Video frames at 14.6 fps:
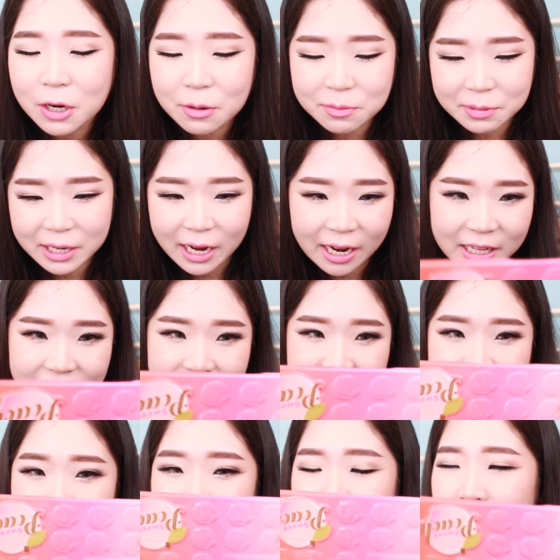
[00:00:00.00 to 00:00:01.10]
on my
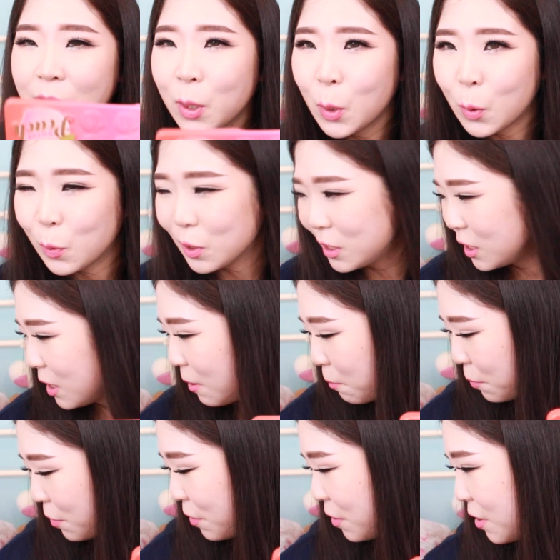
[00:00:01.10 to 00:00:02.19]
eyelids? Like what did they
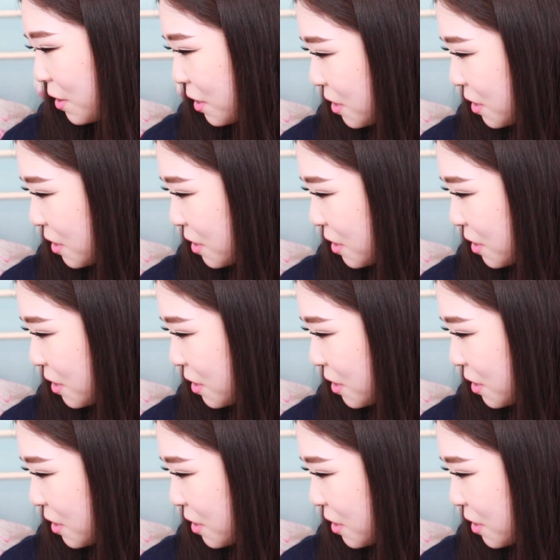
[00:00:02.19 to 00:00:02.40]
put in